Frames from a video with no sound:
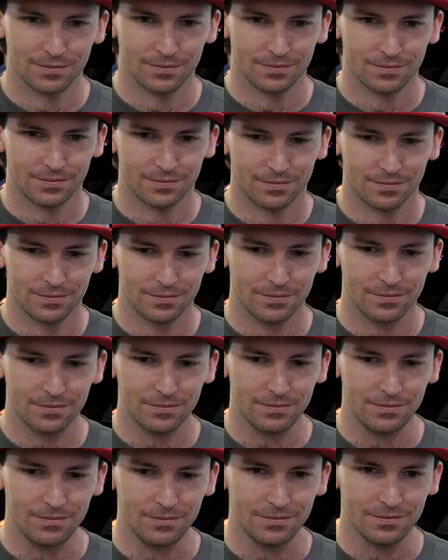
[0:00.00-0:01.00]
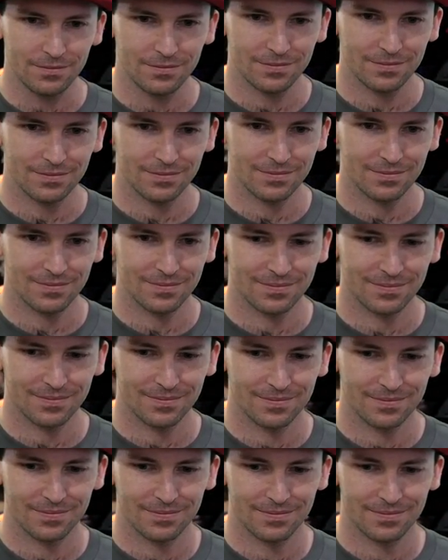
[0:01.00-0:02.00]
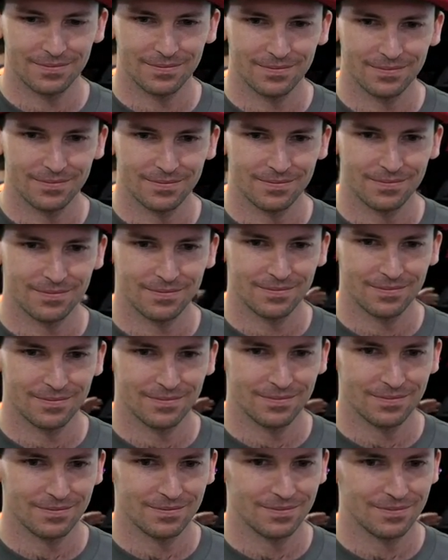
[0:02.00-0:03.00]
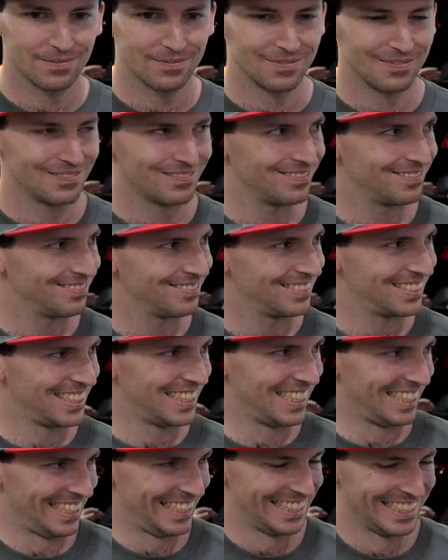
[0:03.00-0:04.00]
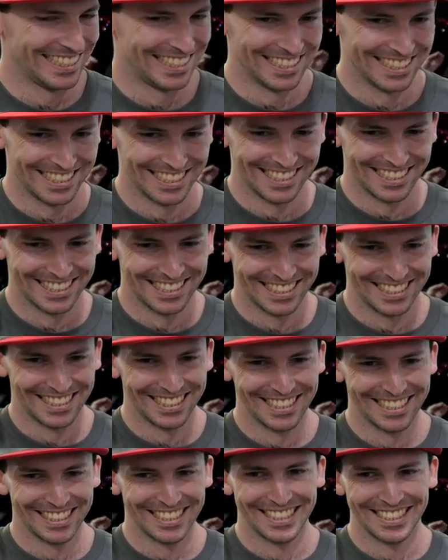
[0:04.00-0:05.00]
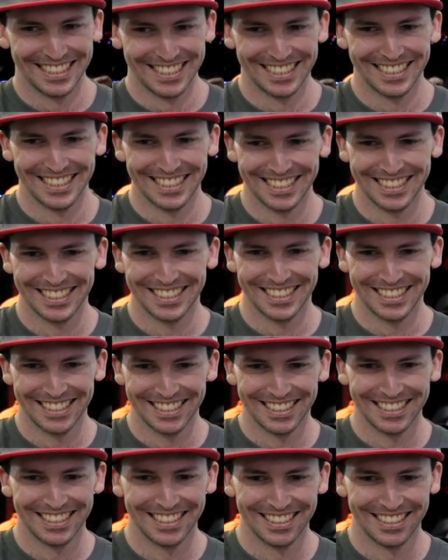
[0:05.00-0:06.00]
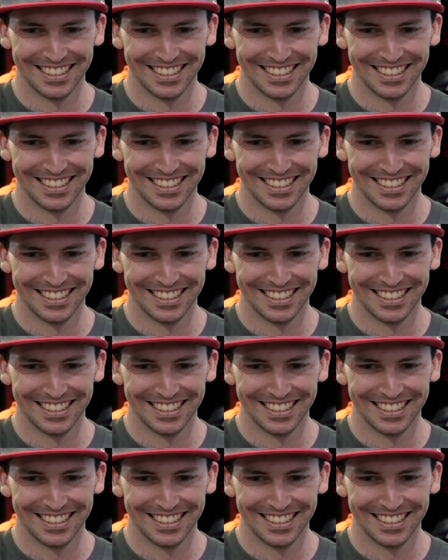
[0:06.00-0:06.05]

[no speech]